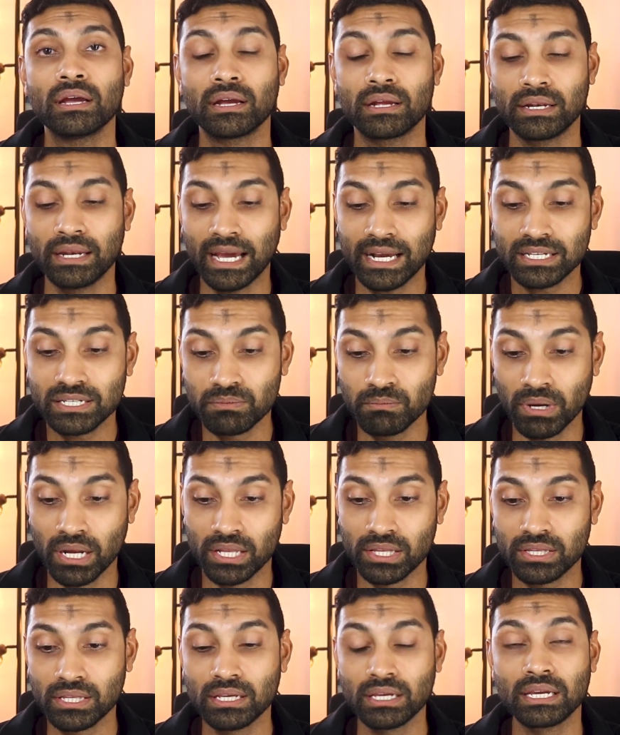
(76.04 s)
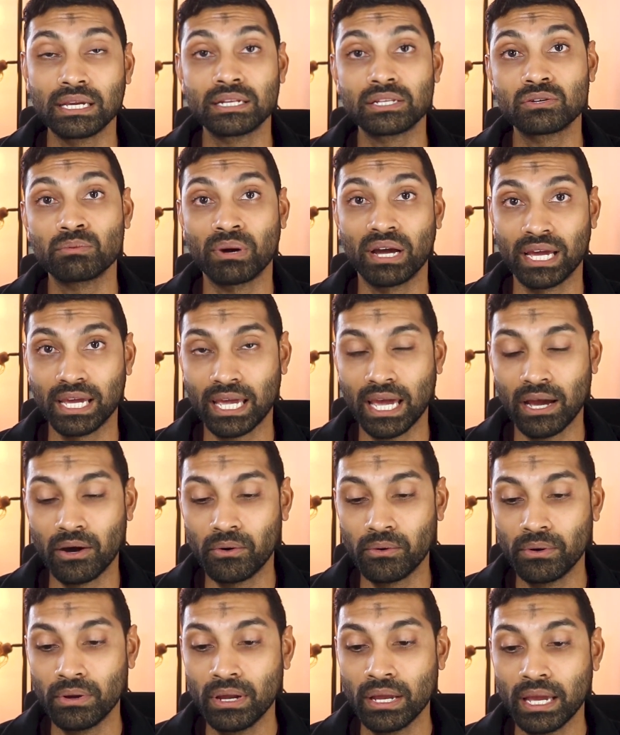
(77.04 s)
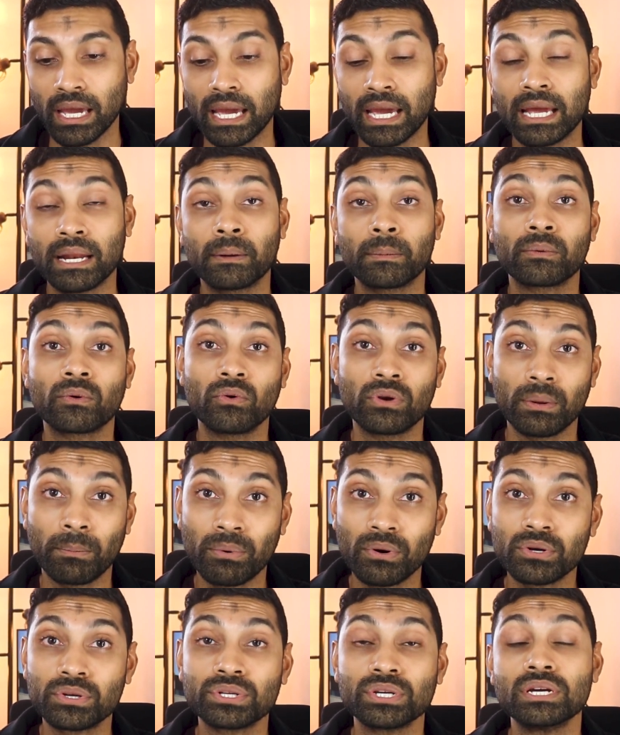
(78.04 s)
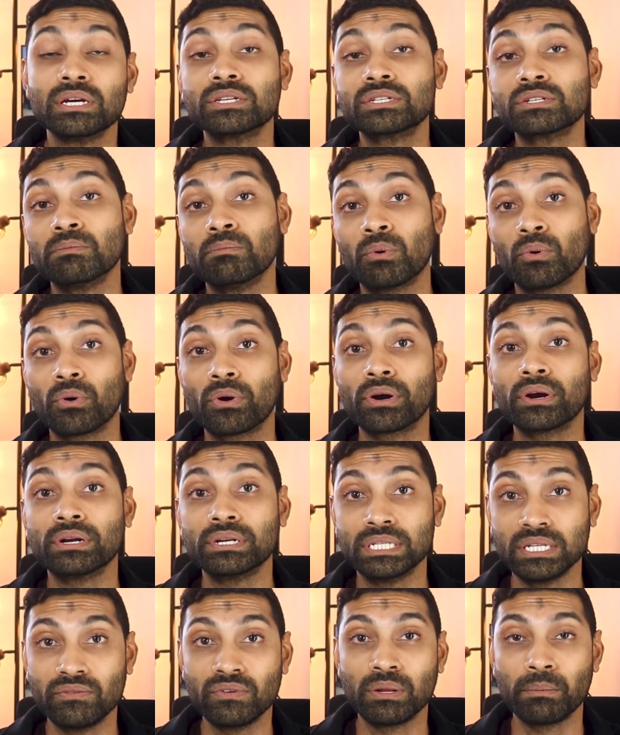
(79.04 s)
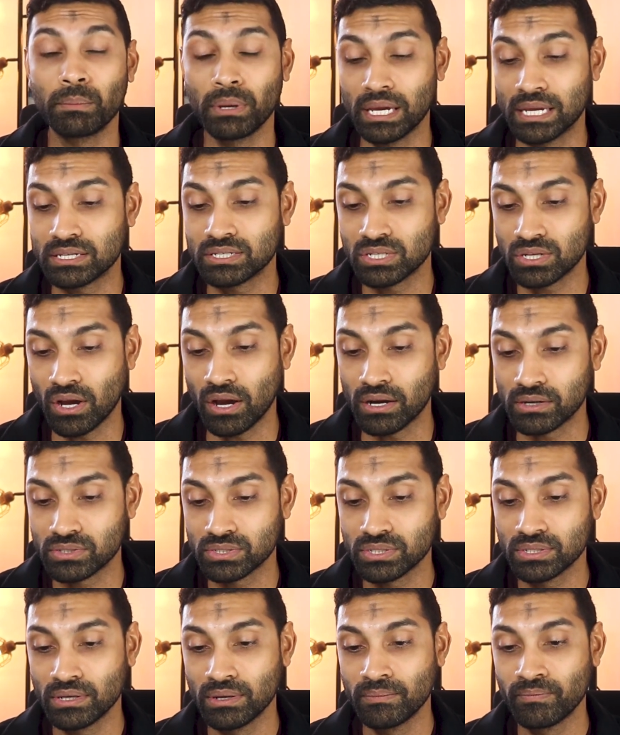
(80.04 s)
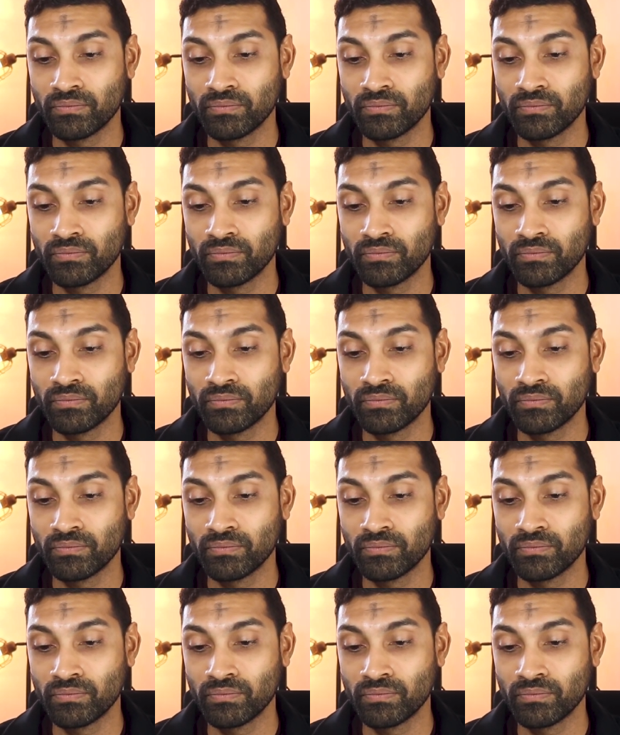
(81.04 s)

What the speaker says: next month into my account, and I'm going to purchase more dividend paying stocks.